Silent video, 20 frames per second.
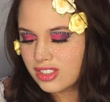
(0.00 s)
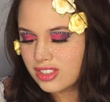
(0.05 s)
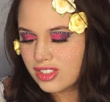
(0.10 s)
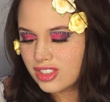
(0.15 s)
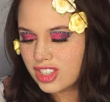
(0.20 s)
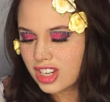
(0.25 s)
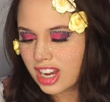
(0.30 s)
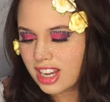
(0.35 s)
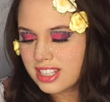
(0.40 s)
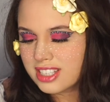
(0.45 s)

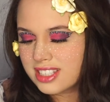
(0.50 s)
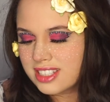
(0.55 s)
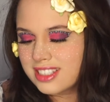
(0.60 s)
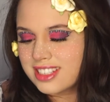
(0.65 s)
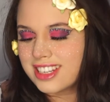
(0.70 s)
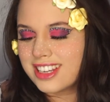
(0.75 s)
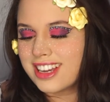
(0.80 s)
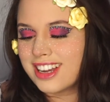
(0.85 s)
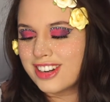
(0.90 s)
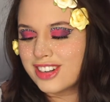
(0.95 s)

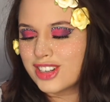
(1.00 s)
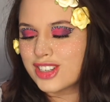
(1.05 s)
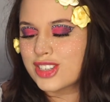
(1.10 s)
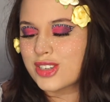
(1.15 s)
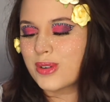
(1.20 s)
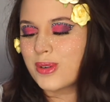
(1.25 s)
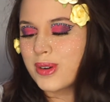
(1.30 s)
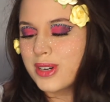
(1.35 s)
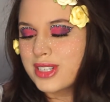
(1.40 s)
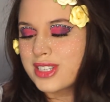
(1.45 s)

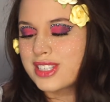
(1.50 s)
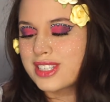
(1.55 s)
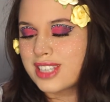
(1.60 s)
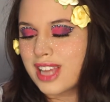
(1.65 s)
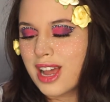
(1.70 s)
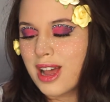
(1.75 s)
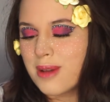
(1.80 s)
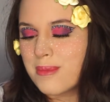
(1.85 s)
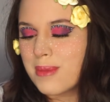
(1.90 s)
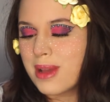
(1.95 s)

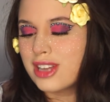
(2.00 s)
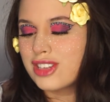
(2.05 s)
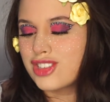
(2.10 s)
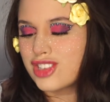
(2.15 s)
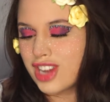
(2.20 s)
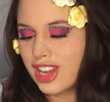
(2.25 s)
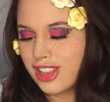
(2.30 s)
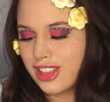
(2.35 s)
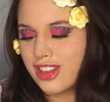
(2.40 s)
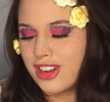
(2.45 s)
Just_some
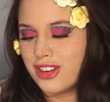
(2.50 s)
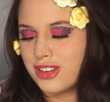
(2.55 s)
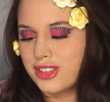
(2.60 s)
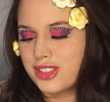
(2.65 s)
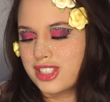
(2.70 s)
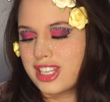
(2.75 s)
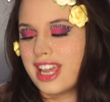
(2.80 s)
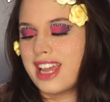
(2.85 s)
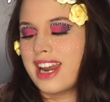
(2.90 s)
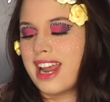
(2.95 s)
Jello
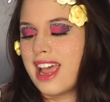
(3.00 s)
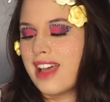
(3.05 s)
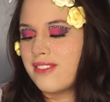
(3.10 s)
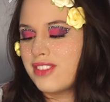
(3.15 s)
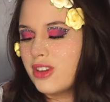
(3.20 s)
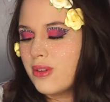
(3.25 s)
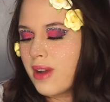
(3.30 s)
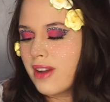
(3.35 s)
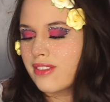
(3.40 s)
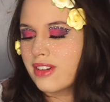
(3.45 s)
said, have
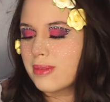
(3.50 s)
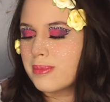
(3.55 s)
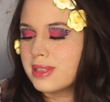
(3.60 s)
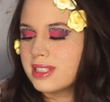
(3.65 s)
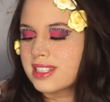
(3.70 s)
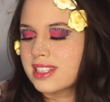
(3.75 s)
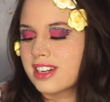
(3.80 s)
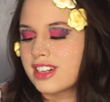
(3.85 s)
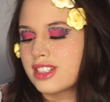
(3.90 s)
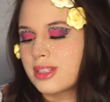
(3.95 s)
you ever
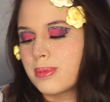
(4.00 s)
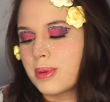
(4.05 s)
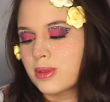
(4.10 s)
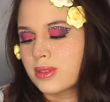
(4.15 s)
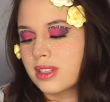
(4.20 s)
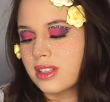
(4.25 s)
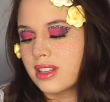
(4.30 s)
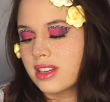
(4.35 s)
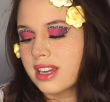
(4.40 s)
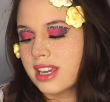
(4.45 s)
been scared to
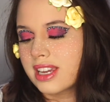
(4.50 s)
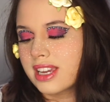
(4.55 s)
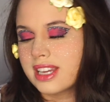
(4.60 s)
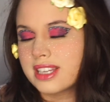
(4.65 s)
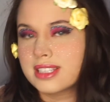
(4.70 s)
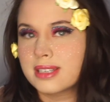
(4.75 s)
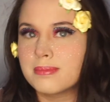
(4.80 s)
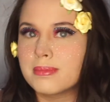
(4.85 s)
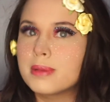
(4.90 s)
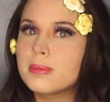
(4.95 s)
post a look in
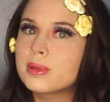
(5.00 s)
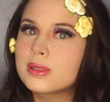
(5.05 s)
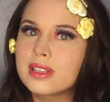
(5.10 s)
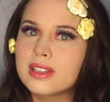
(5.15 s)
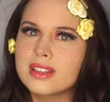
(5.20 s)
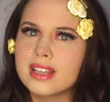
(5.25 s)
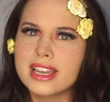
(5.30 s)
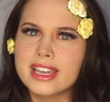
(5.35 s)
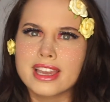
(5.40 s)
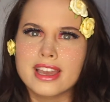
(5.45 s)
case some people
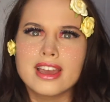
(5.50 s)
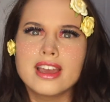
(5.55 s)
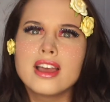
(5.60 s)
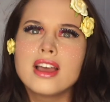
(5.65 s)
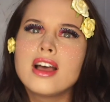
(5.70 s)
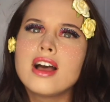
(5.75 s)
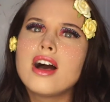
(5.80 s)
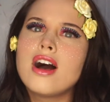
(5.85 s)
didn't like it?